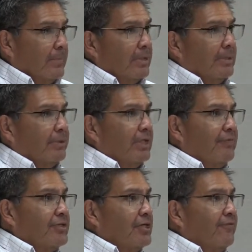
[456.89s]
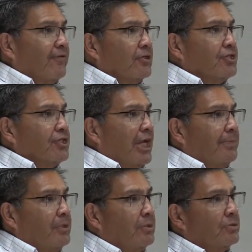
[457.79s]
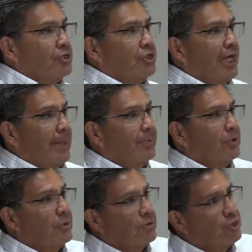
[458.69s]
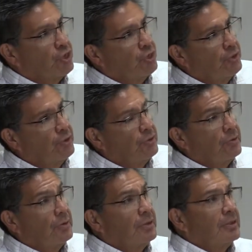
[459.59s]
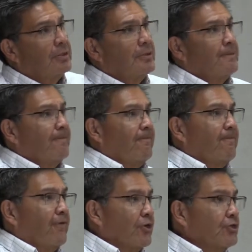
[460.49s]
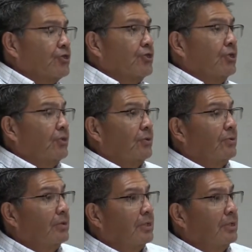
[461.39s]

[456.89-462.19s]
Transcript: I believe it's in 1 Samuel chapter 2, verse 2.